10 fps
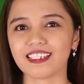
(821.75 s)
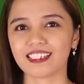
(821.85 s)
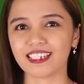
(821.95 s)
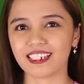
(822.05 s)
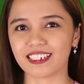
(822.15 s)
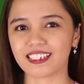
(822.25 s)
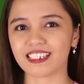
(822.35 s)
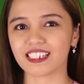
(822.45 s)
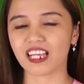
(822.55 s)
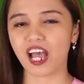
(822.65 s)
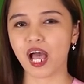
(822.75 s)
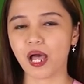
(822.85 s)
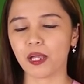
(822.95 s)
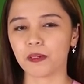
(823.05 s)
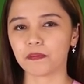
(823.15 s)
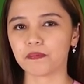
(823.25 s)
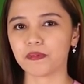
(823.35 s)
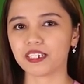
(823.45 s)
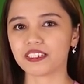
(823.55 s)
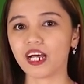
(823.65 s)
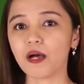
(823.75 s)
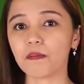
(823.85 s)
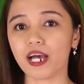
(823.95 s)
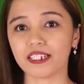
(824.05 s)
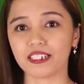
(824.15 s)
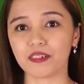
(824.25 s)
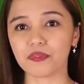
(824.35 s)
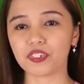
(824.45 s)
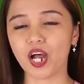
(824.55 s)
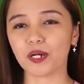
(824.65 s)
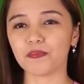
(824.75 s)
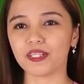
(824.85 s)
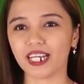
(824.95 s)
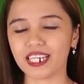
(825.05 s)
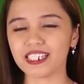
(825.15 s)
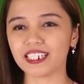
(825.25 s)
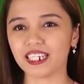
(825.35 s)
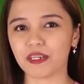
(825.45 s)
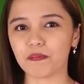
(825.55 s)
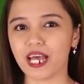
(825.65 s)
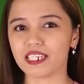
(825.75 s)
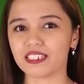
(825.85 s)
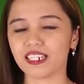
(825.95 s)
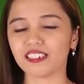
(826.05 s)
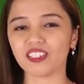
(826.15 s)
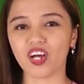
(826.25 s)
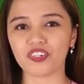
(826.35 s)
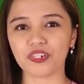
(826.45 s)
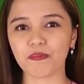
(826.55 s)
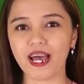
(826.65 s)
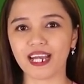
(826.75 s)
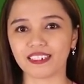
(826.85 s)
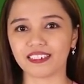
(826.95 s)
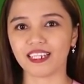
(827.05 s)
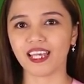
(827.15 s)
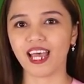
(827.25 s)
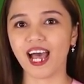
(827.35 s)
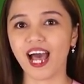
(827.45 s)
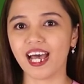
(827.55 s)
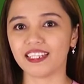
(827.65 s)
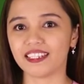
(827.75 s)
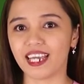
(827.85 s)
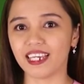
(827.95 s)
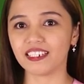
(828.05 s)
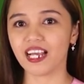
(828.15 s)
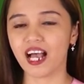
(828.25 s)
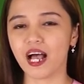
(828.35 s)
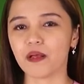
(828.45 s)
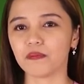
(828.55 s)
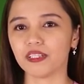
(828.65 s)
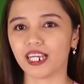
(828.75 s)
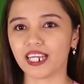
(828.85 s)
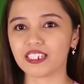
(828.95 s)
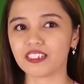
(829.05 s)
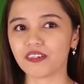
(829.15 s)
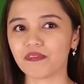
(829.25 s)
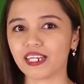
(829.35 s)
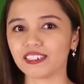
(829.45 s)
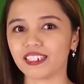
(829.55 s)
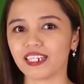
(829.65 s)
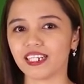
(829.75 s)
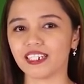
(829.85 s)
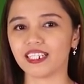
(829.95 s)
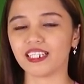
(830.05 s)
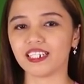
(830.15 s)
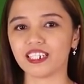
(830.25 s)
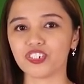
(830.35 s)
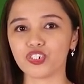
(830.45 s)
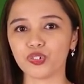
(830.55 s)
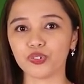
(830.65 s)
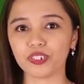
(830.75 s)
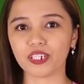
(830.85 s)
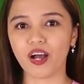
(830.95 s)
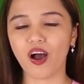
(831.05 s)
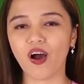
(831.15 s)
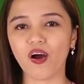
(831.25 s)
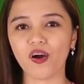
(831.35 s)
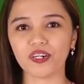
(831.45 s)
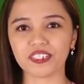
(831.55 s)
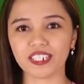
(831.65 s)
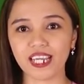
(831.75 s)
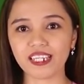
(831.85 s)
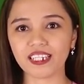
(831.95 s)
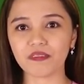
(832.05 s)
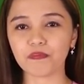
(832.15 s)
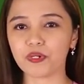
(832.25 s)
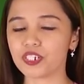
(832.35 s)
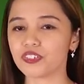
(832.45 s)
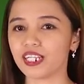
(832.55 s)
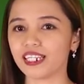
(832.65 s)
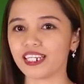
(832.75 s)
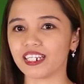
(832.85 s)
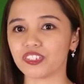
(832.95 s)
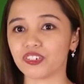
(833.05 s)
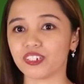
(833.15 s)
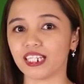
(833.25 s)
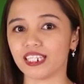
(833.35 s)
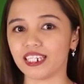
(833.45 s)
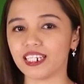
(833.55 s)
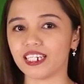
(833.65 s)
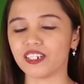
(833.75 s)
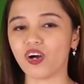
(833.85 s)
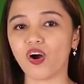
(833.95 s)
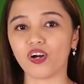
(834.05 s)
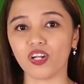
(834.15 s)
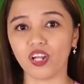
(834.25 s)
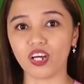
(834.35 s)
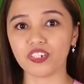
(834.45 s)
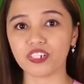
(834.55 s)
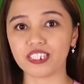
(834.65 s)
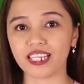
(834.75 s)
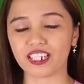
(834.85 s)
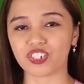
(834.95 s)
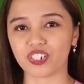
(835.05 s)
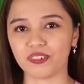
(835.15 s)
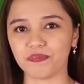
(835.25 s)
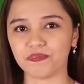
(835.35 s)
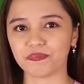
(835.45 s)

6. Up items are placed in a plastic laundry bag and then placed directly in the linen chute or taken personally to the linen or laundry section.